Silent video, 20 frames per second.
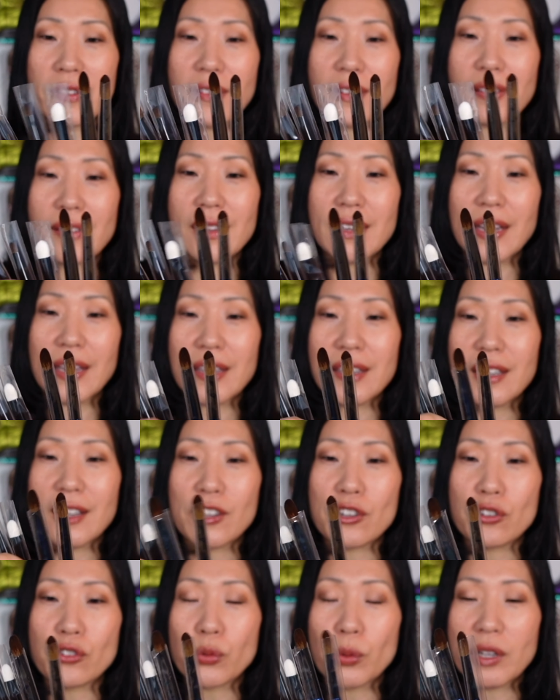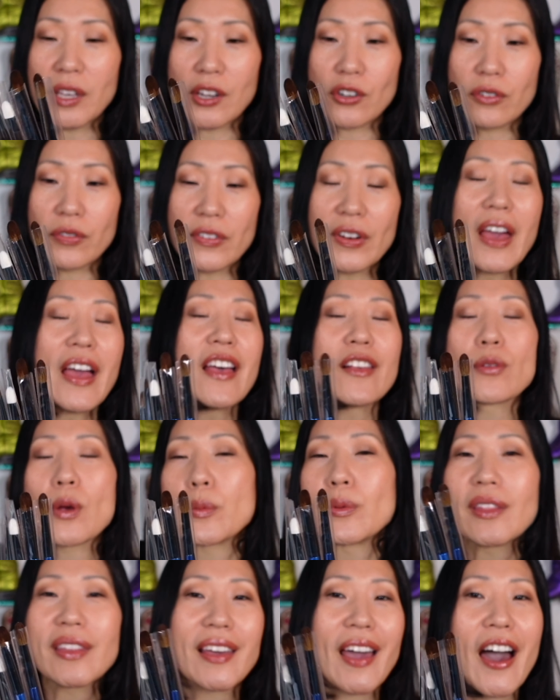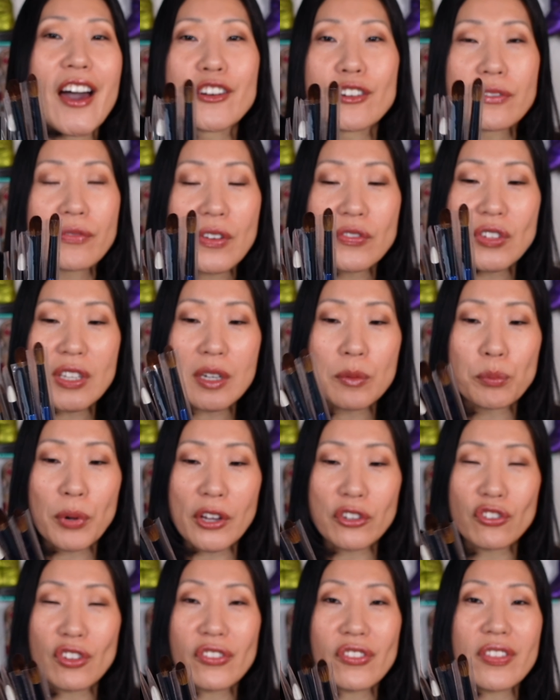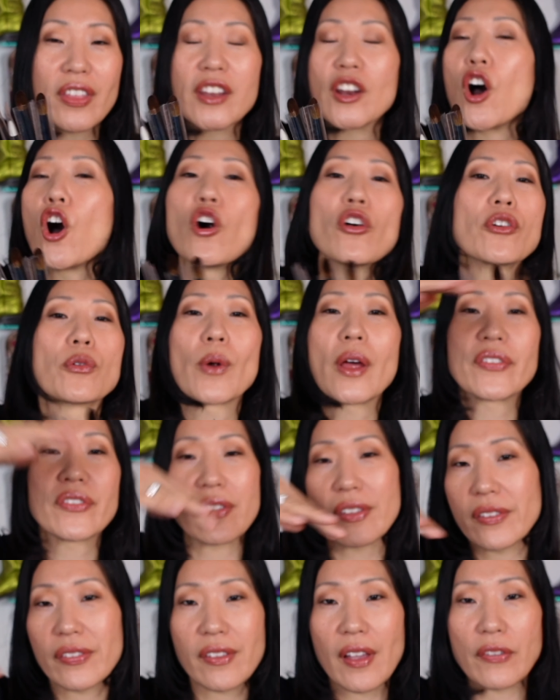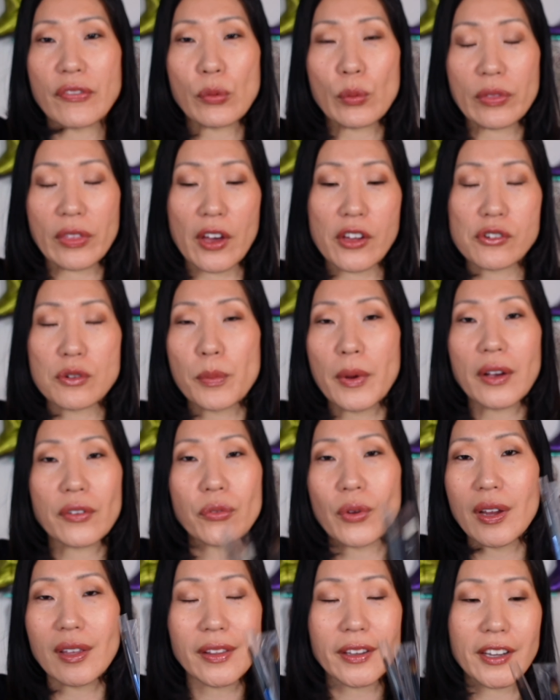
60, 90, 120, 150. It's probably like 150 in brushes, and then all the rest of the stuff's worth $100, right?